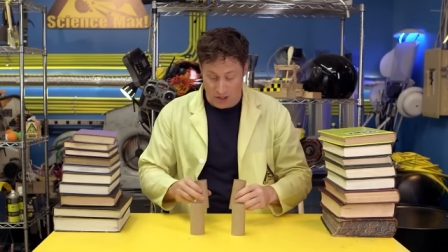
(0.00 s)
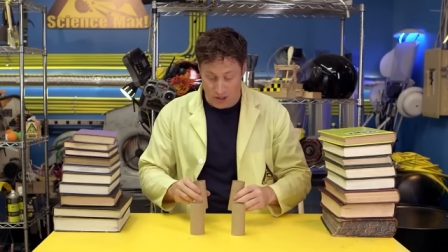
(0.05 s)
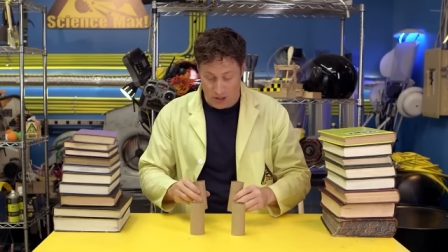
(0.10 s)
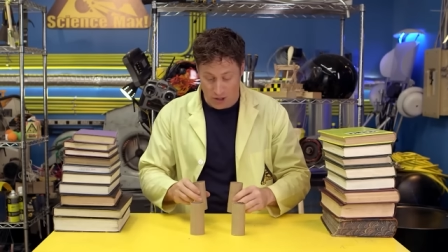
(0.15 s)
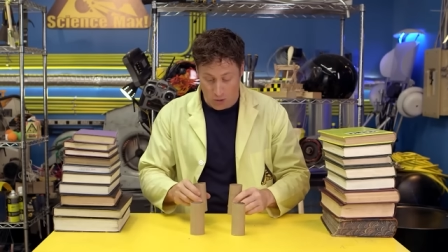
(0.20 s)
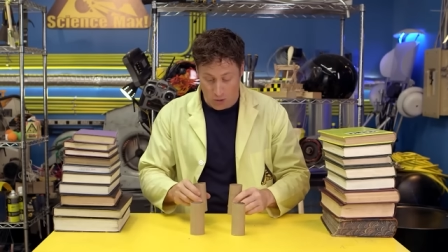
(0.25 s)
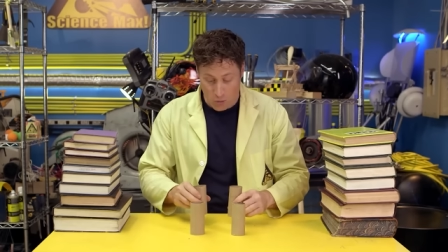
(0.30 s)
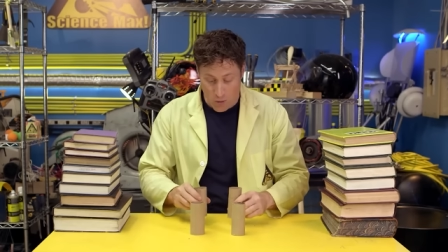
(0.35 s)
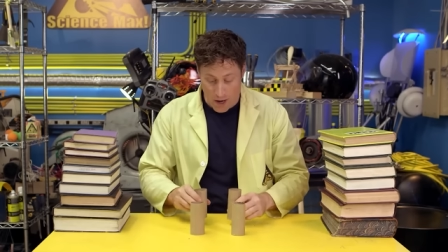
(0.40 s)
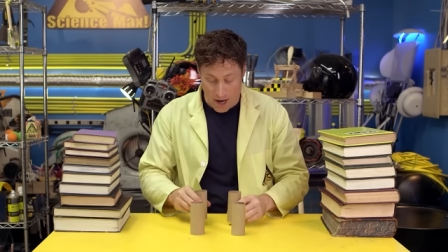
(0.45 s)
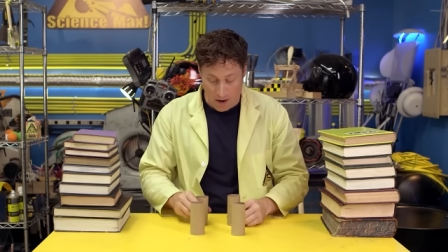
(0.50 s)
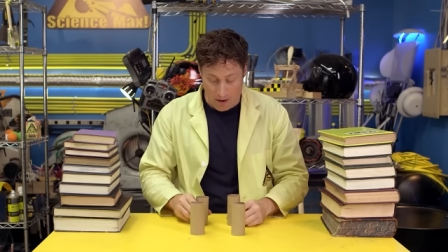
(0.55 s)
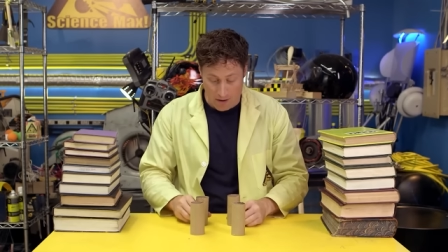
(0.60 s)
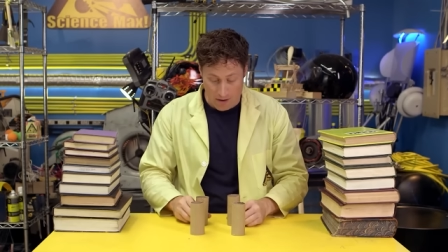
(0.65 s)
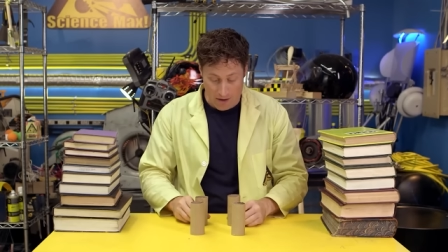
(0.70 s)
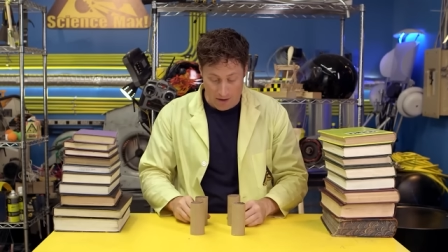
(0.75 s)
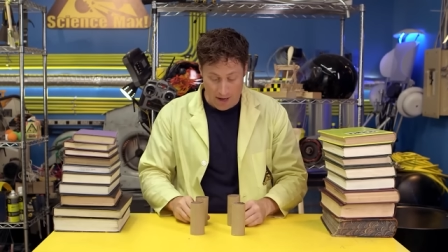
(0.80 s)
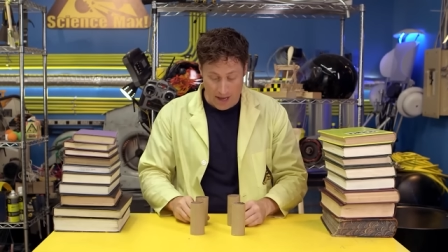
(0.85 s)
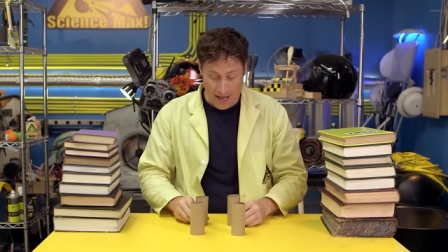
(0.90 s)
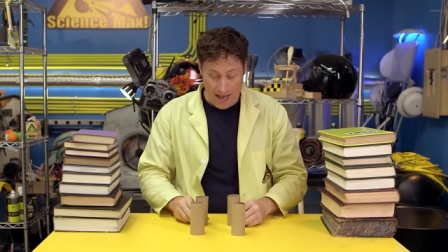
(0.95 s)
a
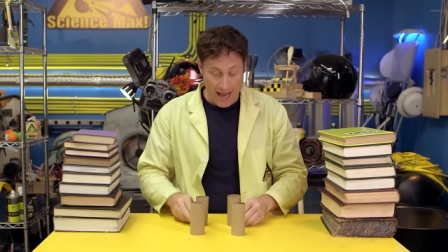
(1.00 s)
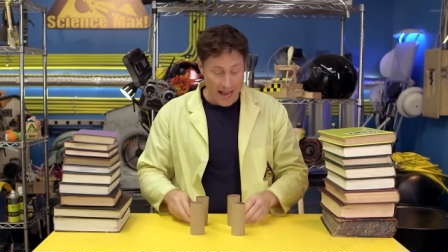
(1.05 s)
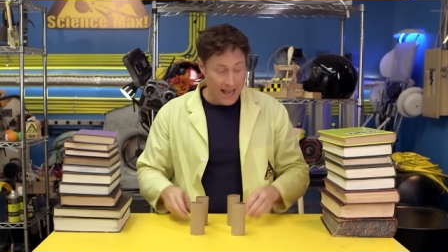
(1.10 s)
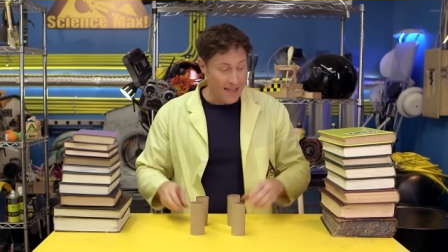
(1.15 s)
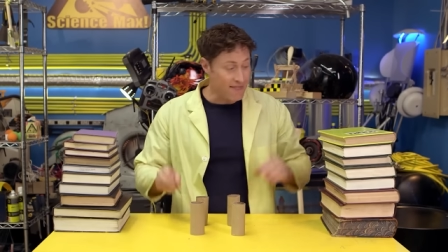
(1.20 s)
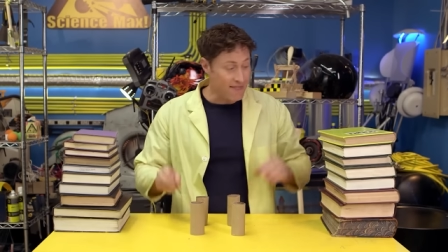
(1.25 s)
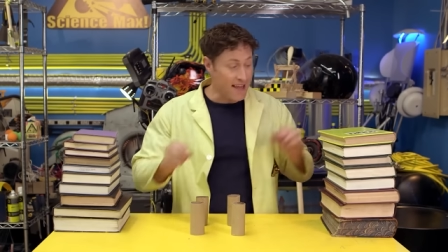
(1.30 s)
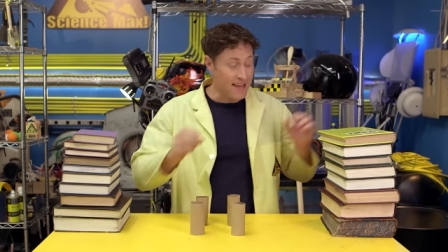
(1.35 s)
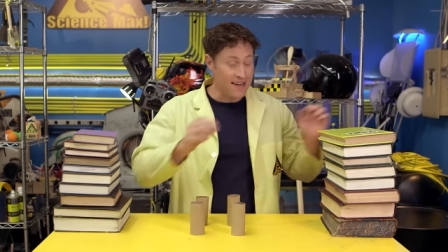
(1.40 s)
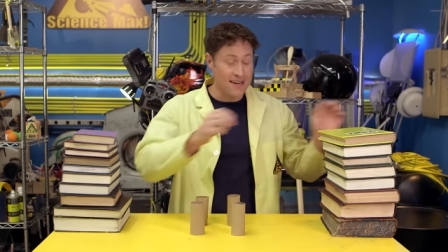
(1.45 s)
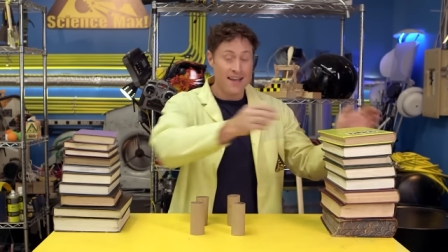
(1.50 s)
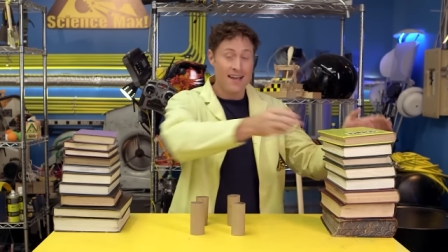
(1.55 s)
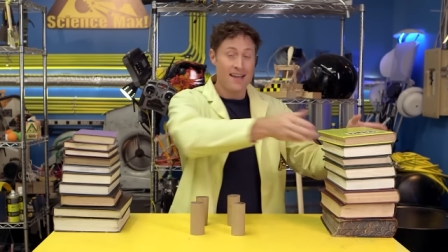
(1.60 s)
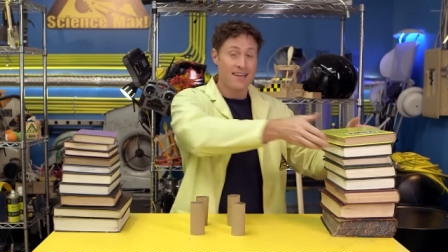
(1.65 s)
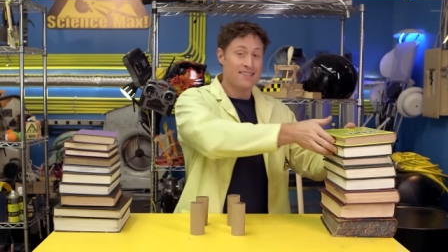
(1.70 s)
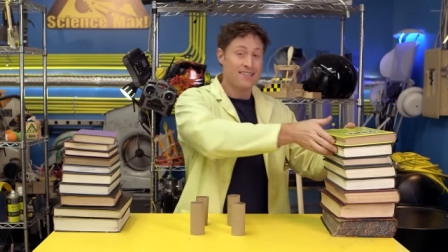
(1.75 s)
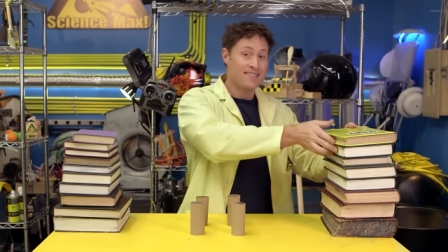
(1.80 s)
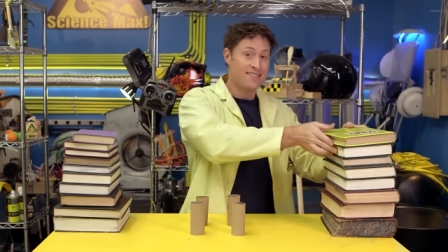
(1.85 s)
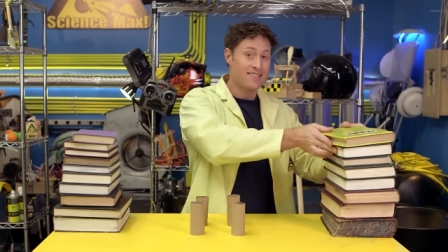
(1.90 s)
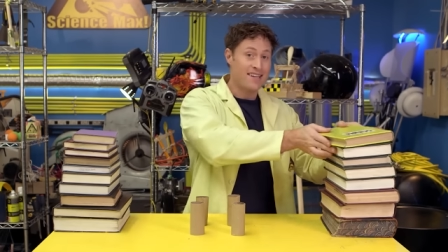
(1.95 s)
square, and then
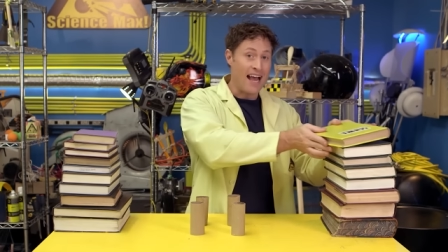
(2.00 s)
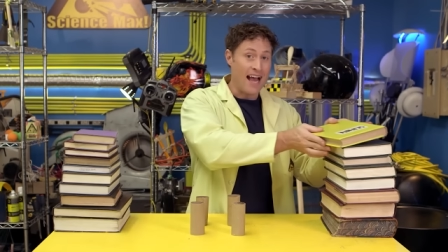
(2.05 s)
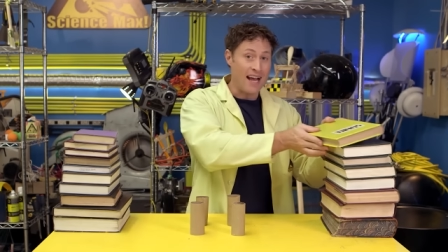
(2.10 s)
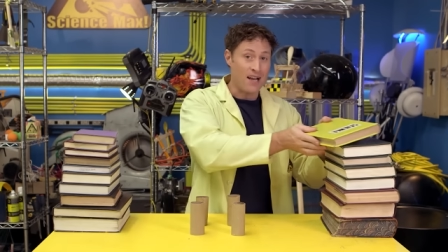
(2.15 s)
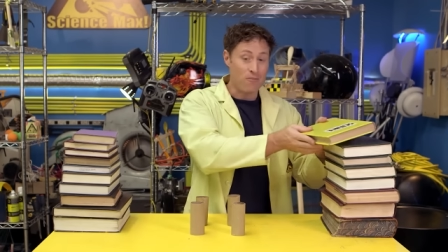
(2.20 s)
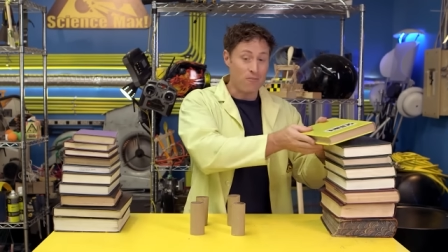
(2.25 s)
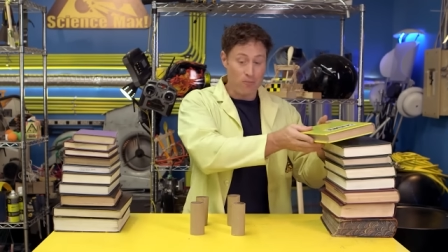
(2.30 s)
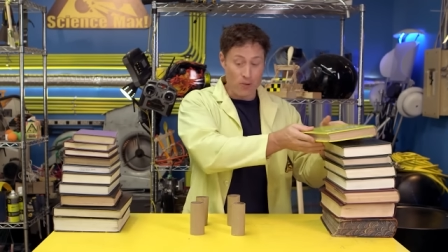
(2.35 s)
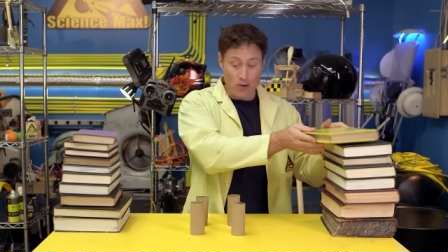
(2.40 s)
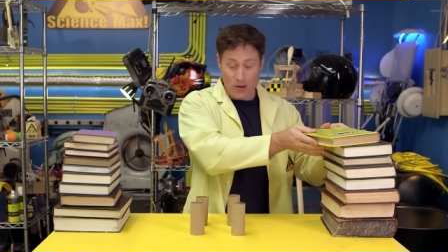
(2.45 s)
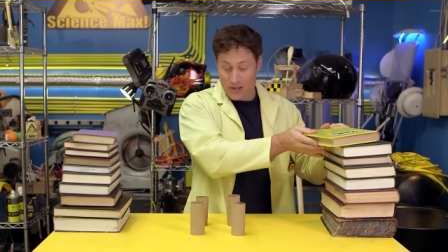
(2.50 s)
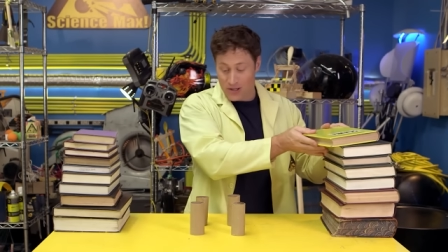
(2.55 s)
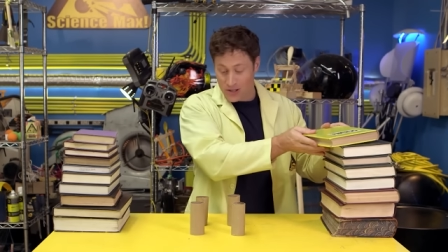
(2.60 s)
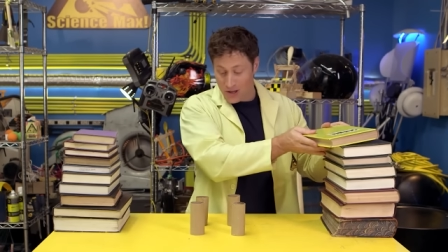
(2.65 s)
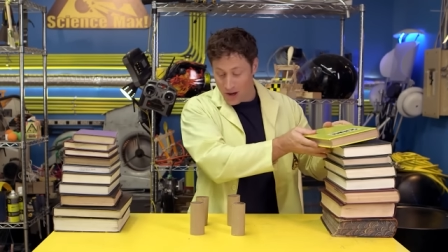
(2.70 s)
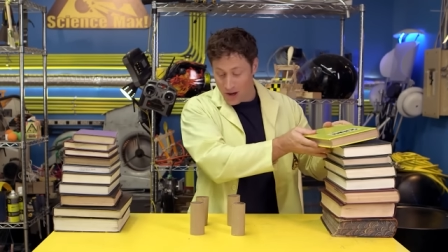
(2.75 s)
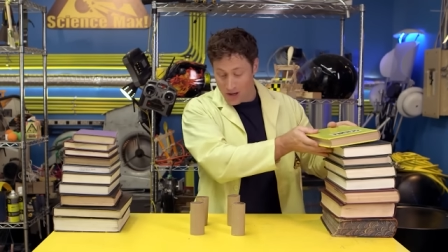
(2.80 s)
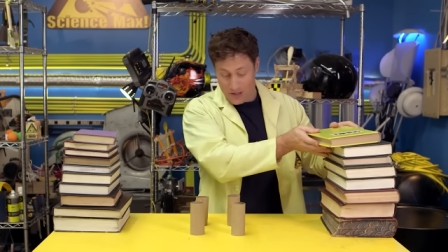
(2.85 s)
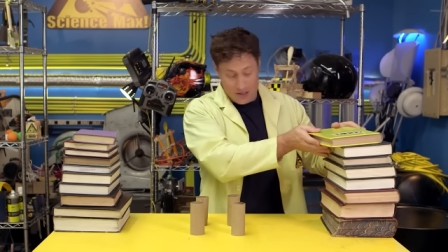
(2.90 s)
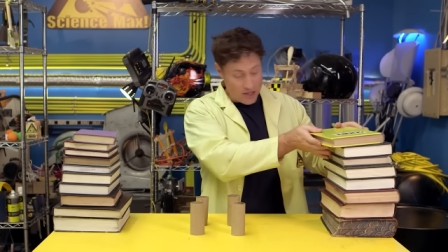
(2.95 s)
stack
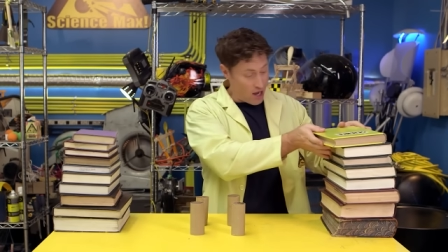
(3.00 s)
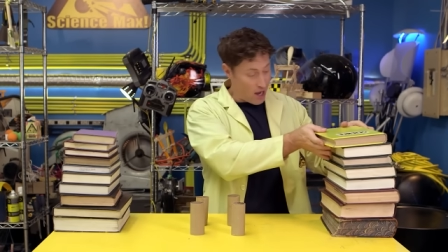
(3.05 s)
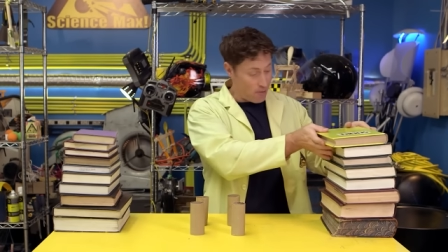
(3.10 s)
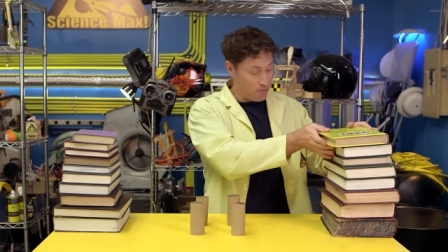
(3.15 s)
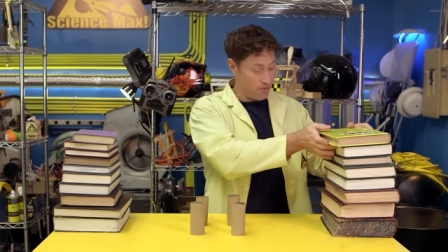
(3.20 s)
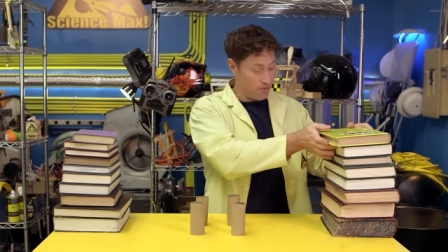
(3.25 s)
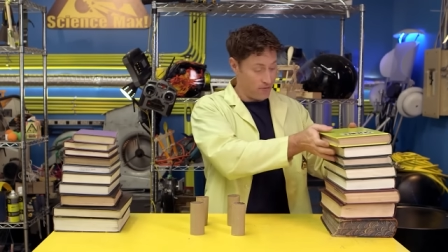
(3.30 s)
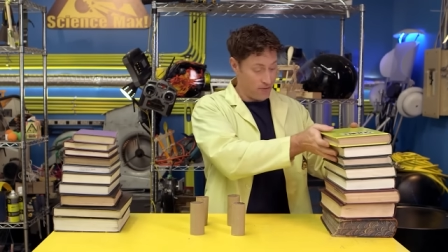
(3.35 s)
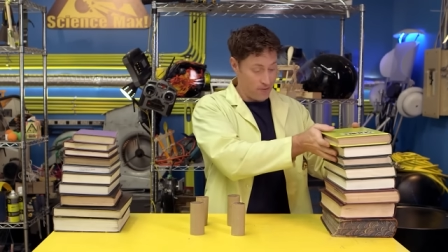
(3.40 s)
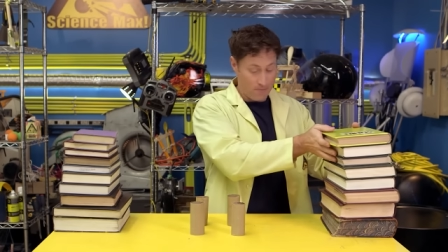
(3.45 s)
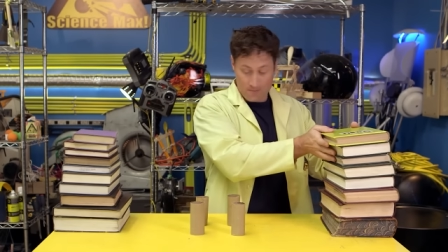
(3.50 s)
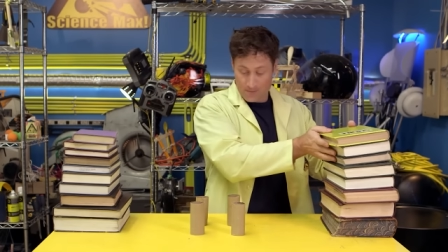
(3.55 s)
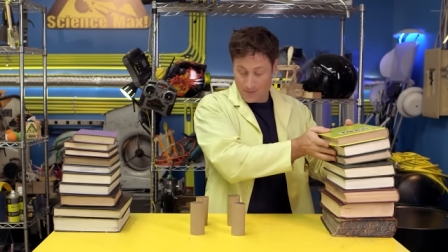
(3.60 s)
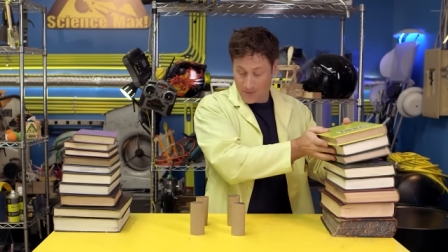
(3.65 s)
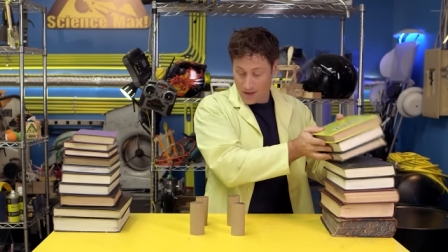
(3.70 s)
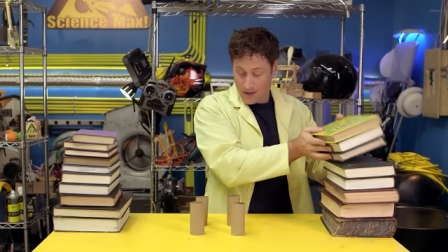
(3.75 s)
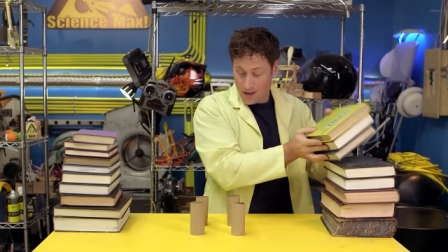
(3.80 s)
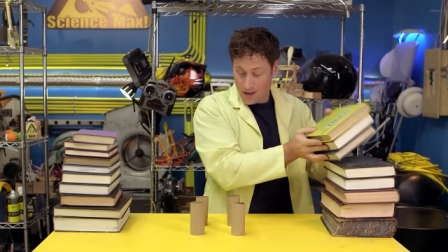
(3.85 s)
books on top of them.